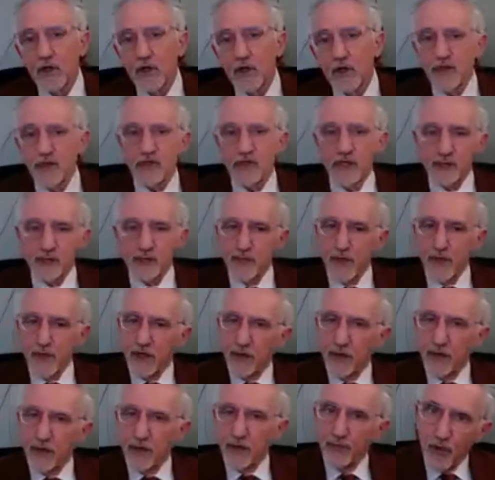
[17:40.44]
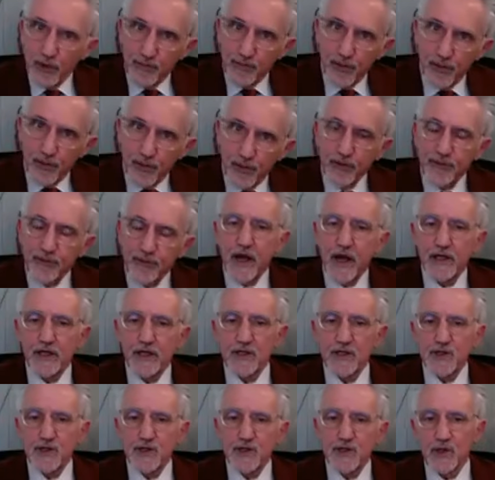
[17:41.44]
which has been employed both by
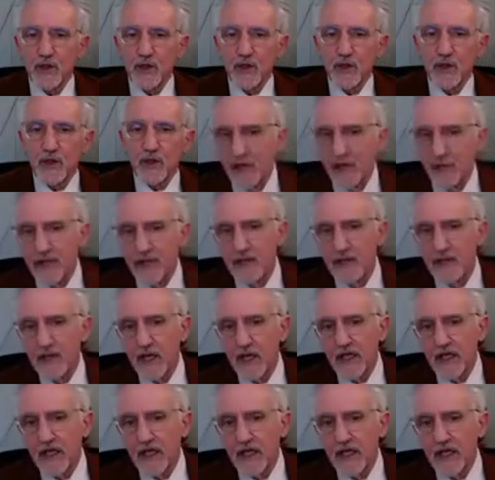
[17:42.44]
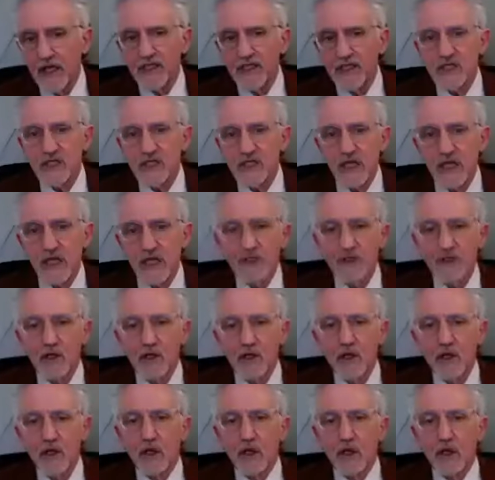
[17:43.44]
Israel and by the United States,
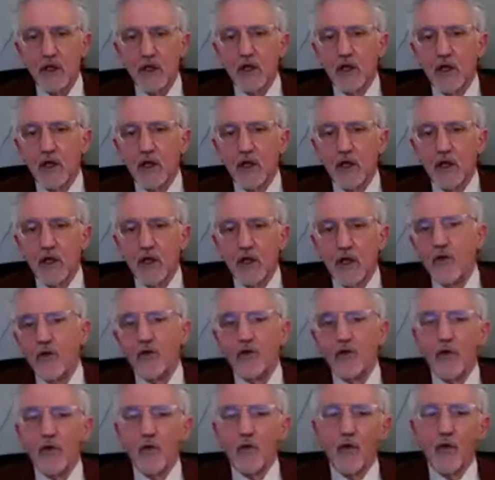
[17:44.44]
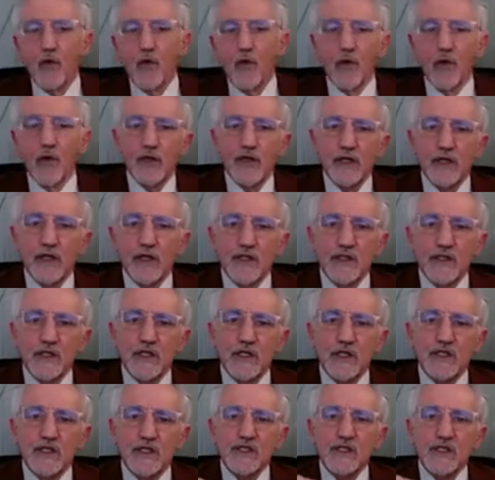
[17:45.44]
or
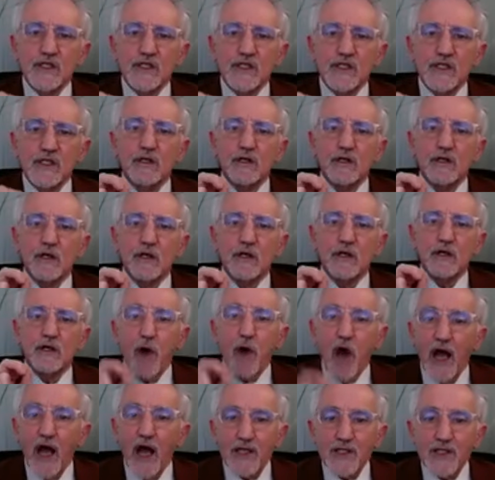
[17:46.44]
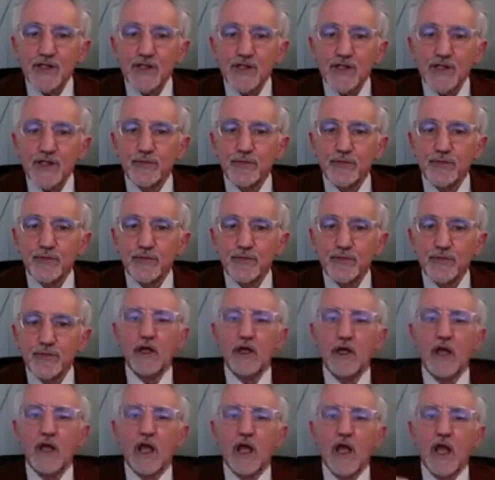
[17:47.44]
is it possibly
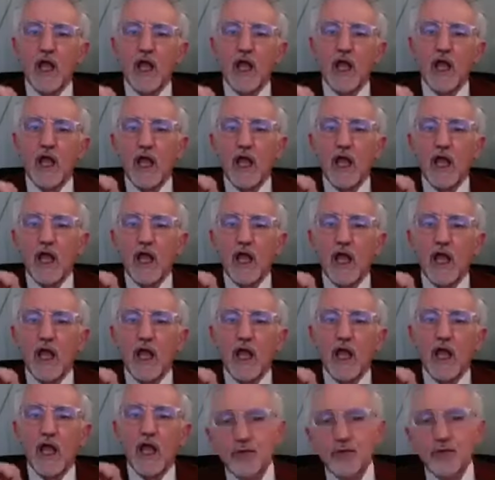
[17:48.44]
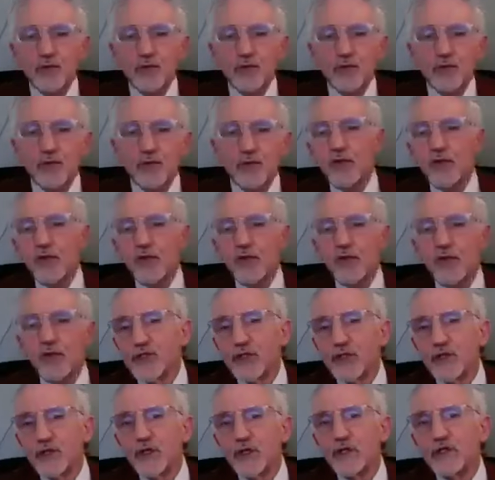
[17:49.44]
a newly emergent
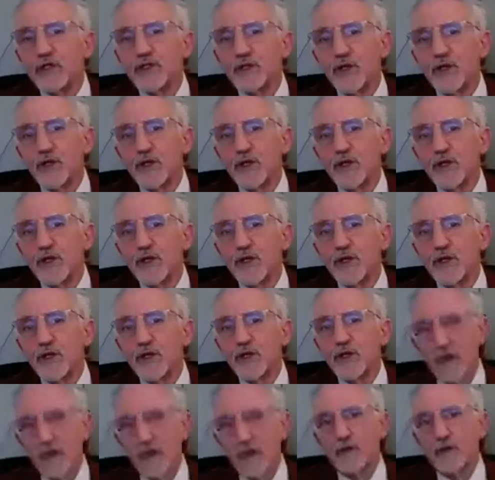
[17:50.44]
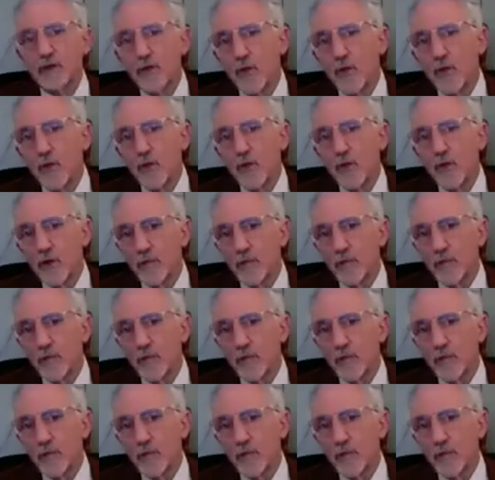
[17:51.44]
international legal norm?